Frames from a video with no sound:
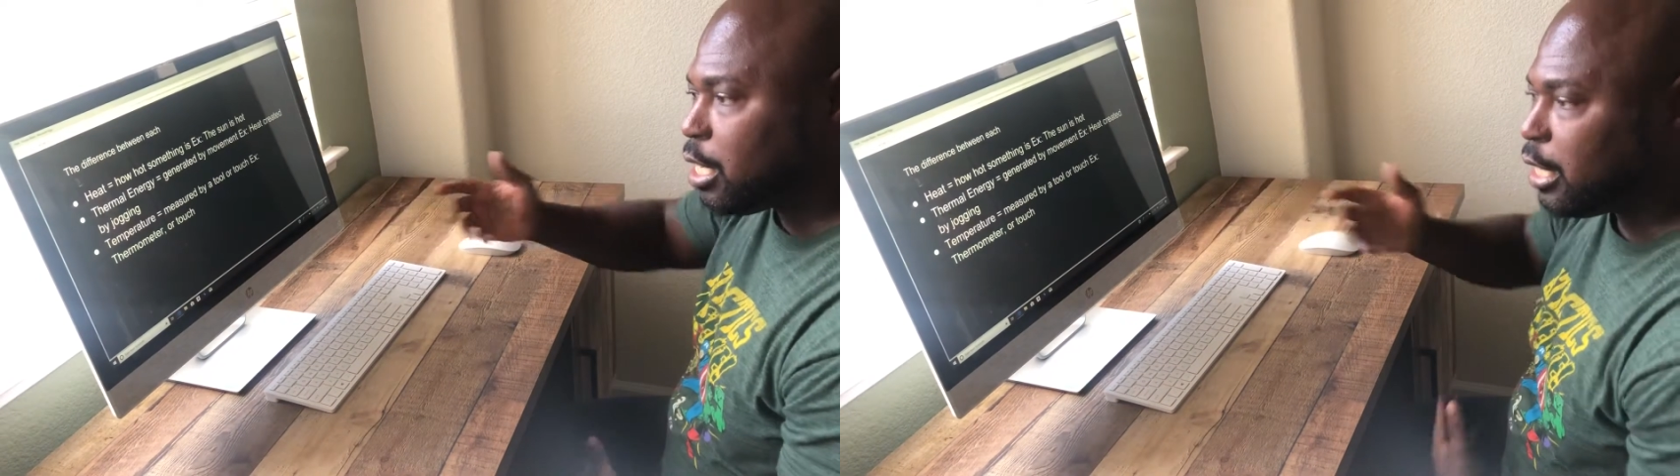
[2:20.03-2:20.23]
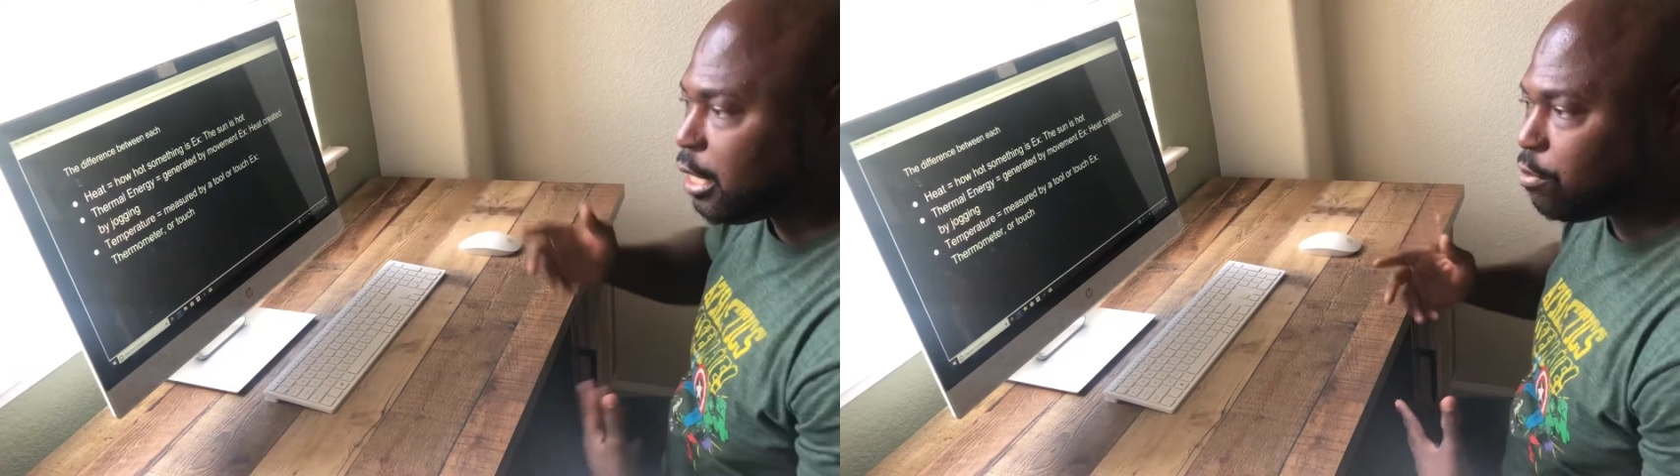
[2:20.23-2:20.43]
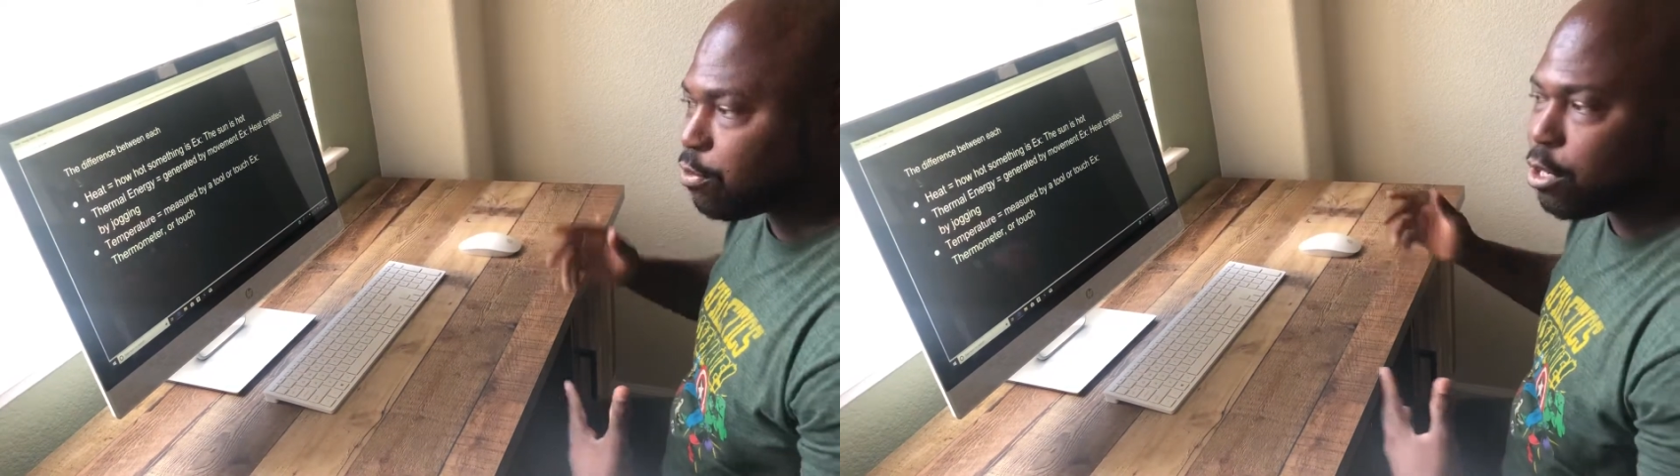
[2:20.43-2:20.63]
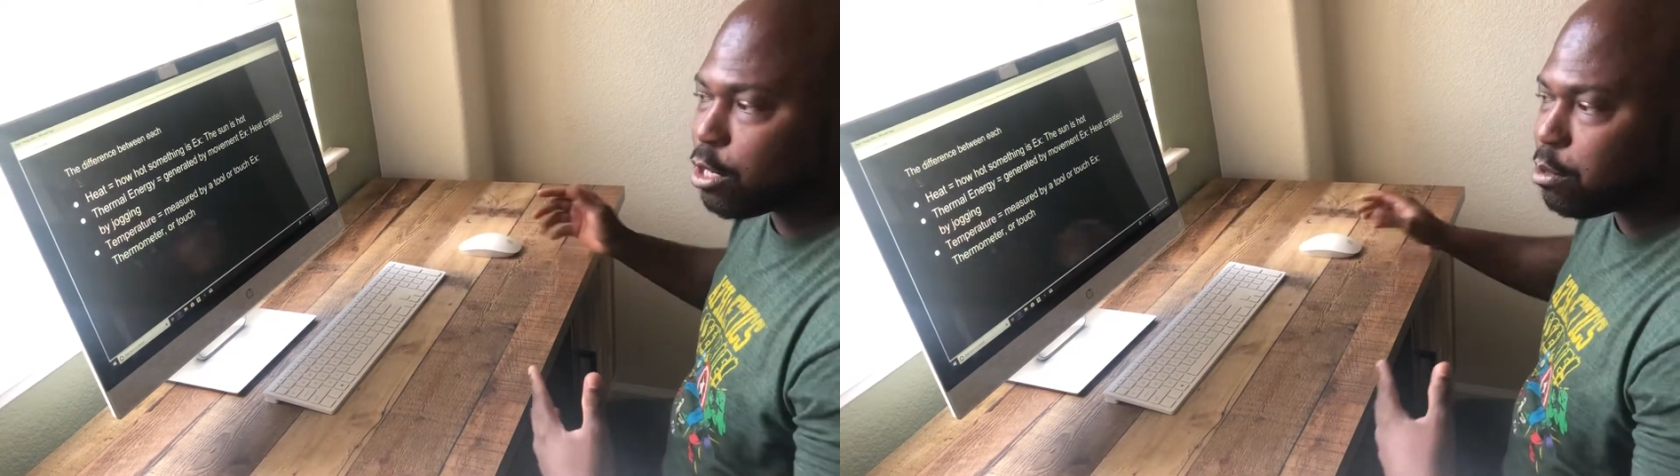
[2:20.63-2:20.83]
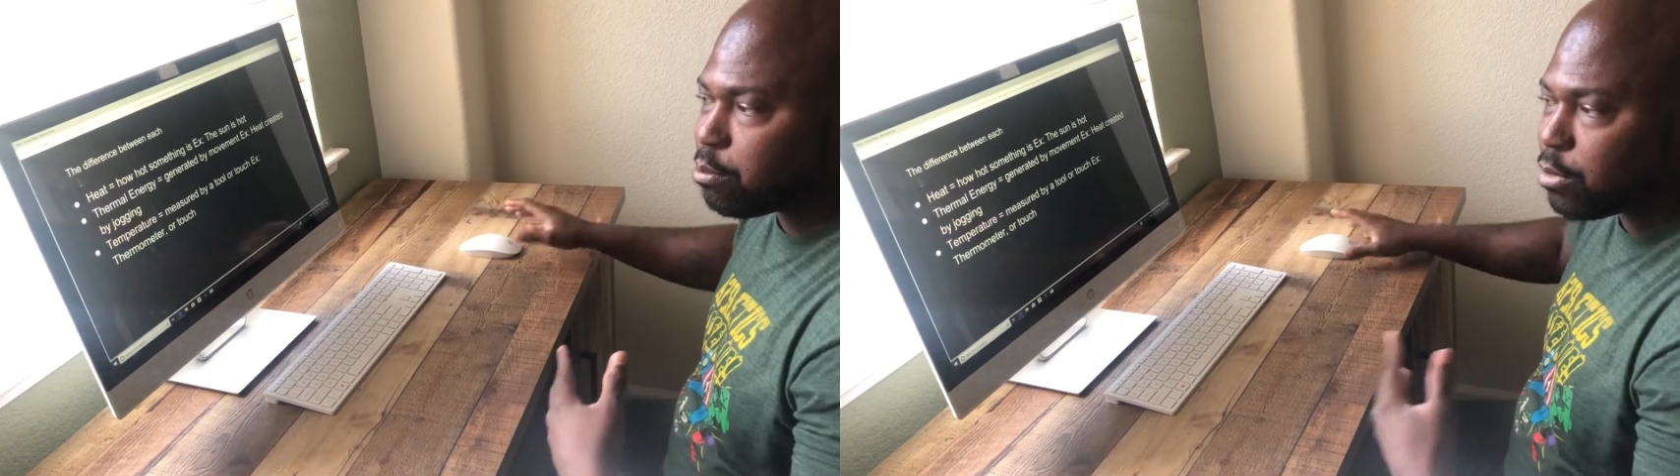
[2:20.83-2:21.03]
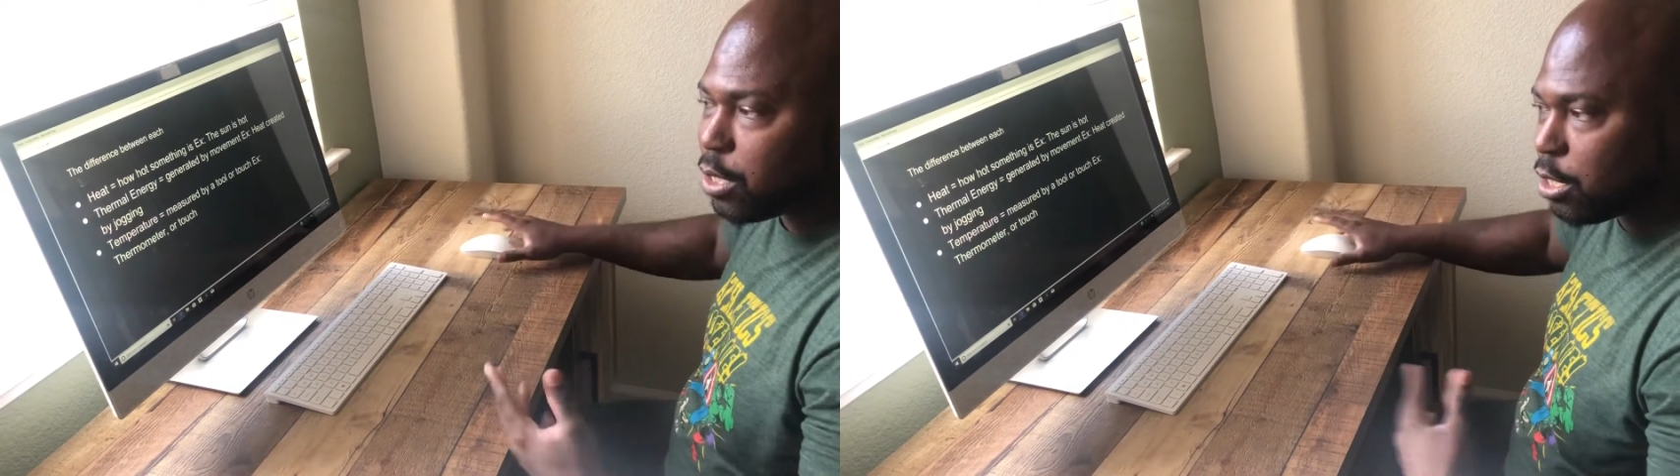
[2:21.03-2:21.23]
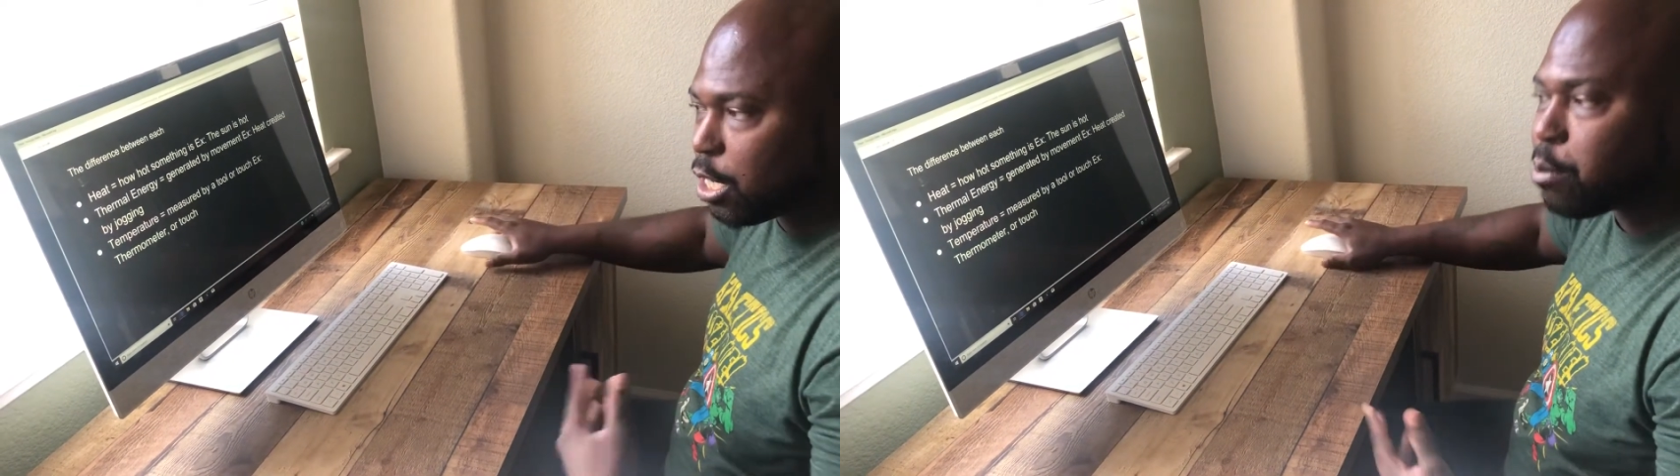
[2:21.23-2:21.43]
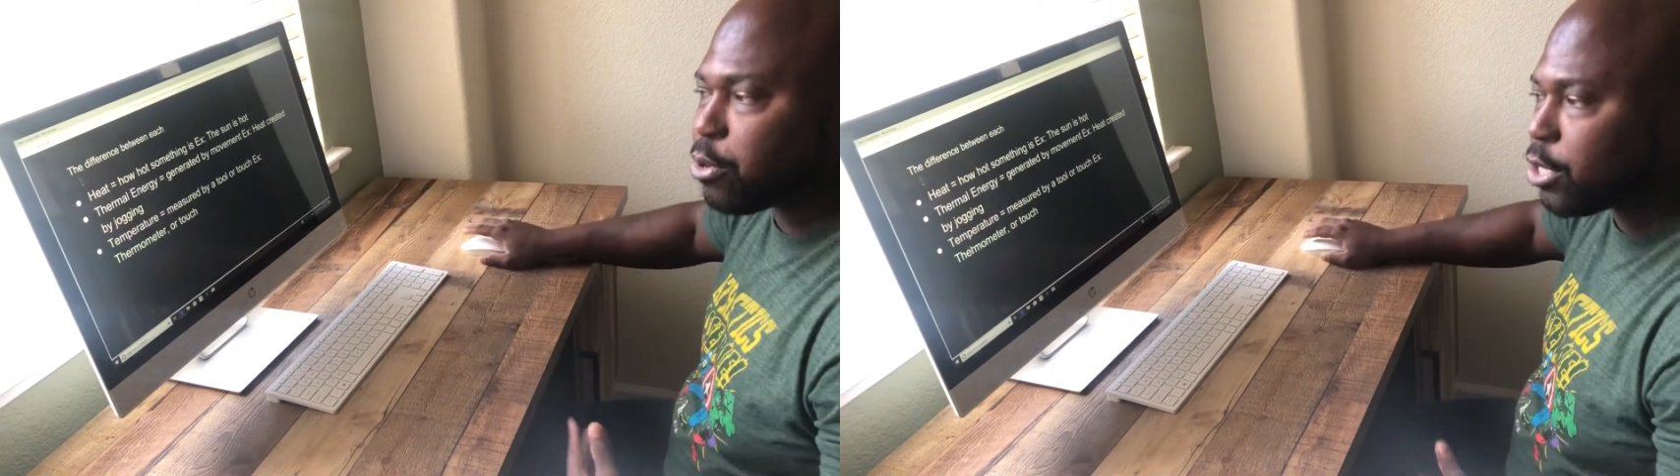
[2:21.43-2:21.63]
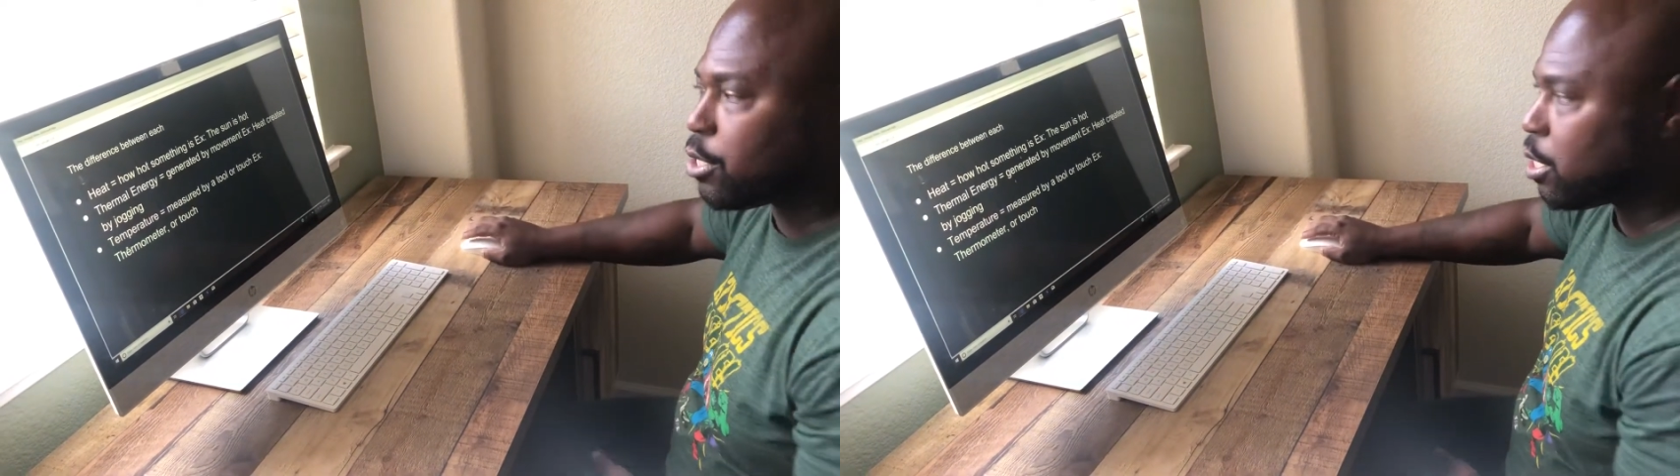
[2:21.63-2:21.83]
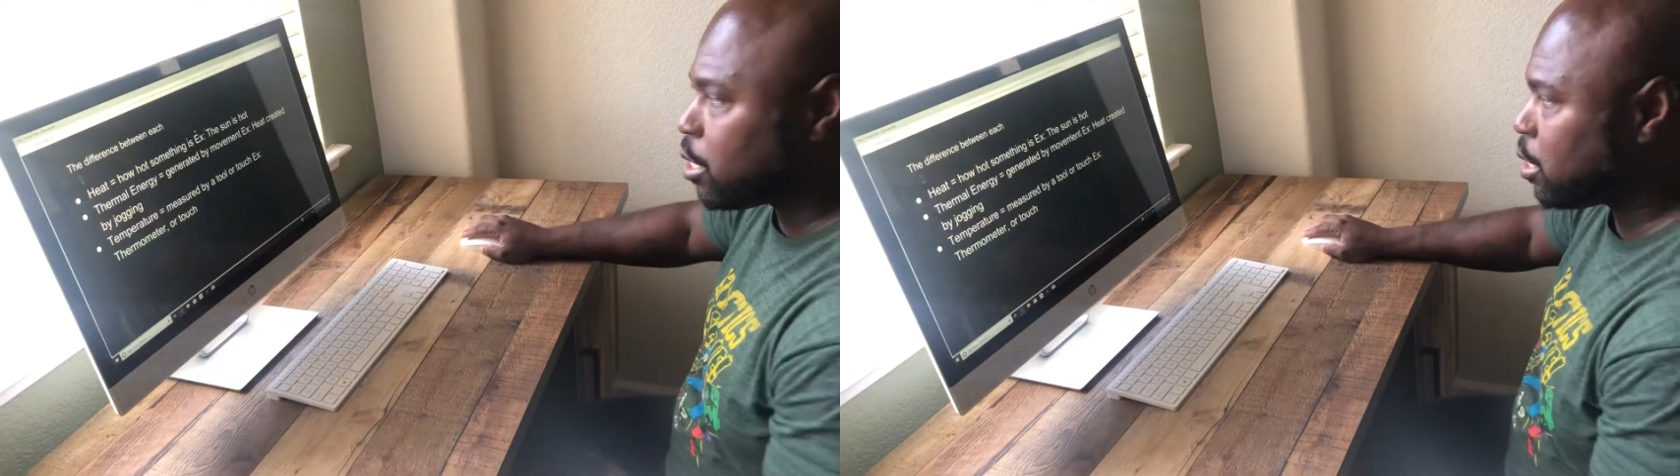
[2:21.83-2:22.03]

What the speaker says: heat from temperature.